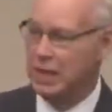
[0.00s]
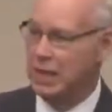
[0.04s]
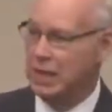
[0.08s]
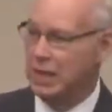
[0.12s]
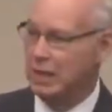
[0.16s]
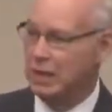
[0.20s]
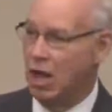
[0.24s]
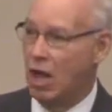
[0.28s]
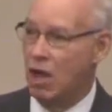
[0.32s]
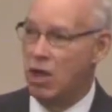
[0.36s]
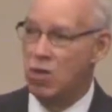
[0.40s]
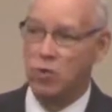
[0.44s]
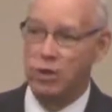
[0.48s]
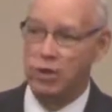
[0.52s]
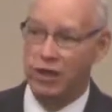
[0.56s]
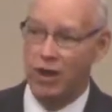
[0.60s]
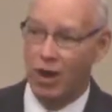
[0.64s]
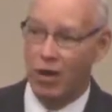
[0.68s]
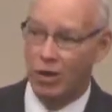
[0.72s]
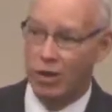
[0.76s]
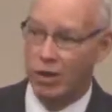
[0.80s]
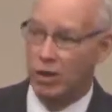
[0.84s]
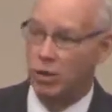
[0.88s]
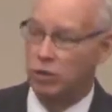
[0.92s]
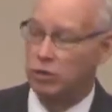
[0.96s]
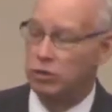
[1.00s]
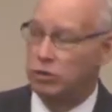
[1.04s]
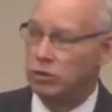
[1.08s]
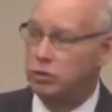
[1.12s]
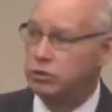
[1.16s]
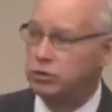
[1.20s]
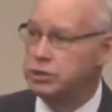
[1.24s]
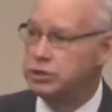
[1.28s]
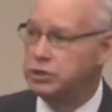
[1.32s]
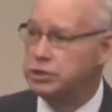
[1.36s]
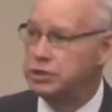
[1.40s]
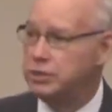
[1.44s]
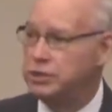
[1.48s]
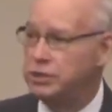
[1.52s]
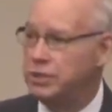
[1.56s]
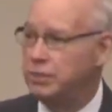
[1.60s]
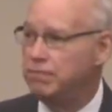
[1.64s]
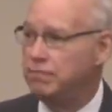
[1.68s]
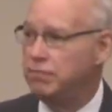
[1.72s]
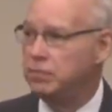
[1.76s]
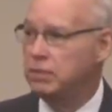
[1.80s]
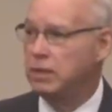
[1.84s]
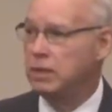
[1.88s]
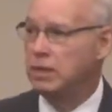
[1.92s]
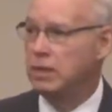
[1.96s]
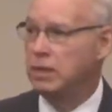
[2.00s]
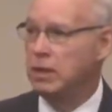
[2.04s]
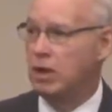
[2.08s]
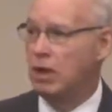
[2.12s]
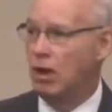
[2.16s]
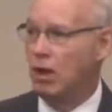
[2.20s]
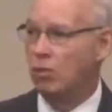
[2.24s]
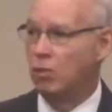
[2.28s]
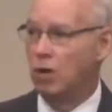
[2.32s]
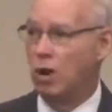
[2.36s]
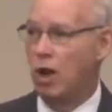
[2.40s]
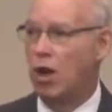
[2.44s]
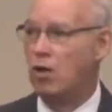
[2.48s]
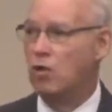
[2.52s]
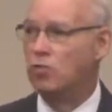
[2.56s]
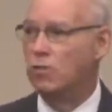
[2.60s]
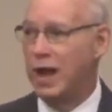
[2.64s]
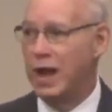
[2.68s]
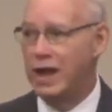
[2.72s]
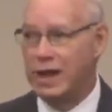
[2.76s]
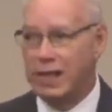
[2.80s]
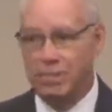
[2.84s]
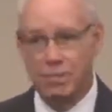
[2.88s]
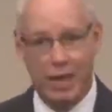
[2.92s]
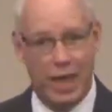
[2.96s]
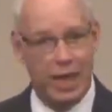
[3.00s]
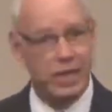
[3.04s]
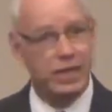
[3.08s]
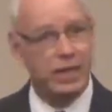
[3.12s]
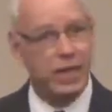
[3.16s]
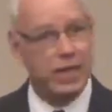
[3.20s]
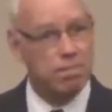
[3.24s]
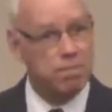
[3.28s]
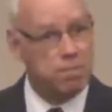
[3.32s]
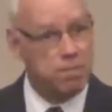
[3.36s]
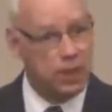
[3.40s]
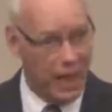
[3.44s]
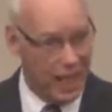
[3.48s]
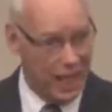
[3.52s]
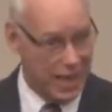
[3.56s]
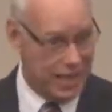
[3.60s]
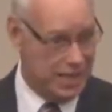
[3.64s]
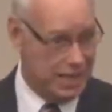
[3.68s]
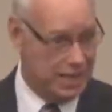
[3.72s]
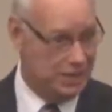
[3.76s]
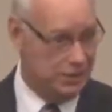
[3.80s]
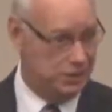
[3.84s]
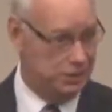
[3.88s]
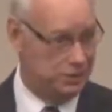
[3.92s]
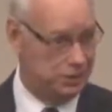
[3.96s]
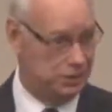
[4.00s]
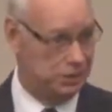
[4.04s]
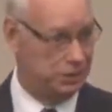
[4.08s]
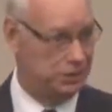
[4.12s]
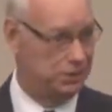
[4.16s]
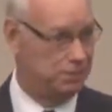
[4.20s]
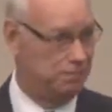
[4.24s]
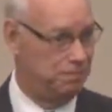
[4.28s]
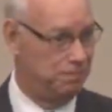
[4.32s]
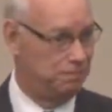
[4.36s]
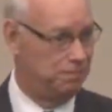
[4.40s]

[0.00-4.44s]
along with our elders, are already making plans